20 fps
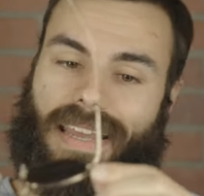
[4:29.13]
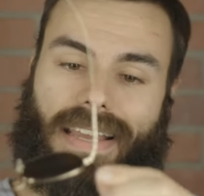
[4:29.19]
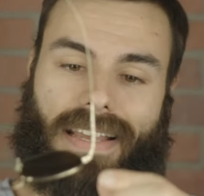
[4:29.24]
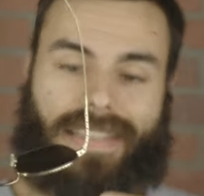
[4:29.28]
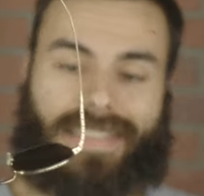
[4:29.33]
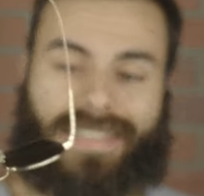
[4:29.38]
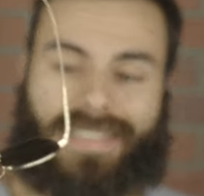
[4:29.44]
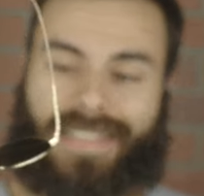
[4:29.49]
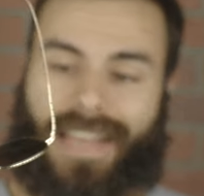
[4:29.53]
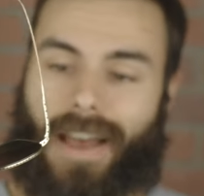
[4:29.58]

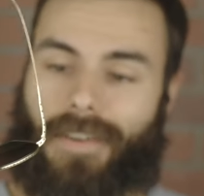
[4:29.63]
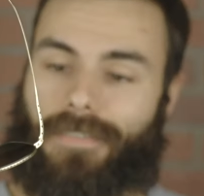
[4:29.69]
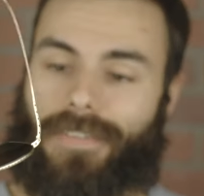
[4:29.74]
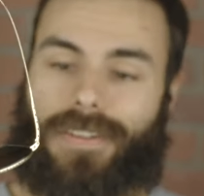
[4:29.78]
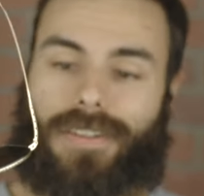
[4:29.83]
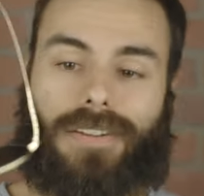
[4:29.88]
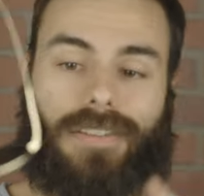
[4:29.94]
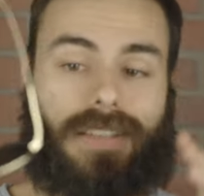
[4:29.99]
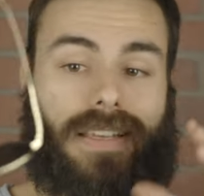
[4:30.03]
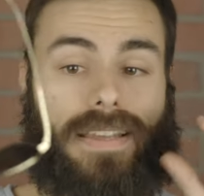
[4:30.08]
is
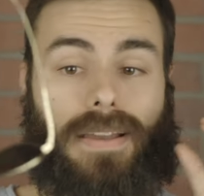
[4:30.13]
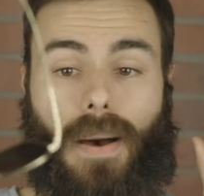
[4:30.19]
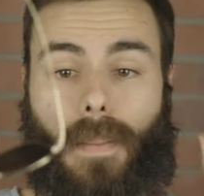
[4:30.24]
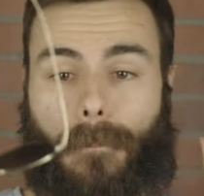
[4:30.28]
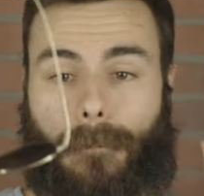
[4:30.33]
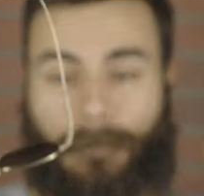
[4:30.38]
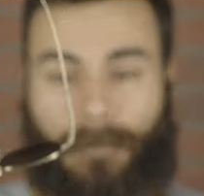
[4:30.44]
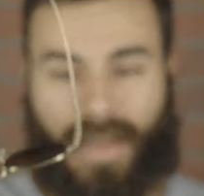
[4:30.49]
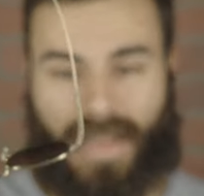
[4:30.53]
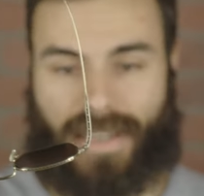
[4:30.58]
definitely
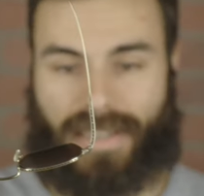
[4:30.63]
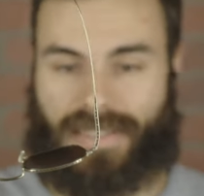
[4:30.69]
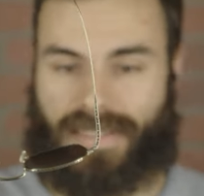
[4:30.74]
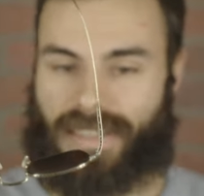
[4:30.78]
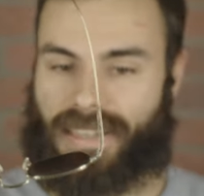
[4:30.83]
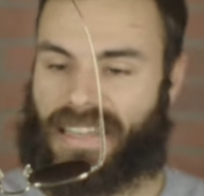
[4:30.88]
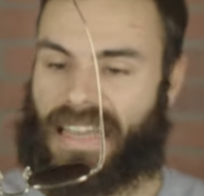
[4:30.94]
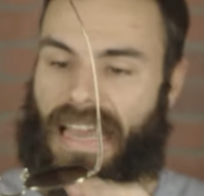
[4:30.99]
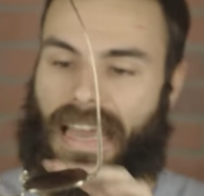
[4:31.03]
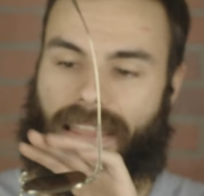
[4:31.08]

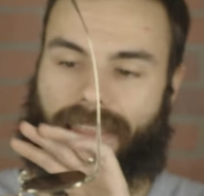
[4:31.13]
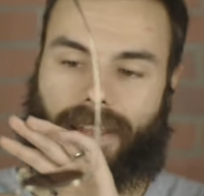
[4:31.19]
amazing.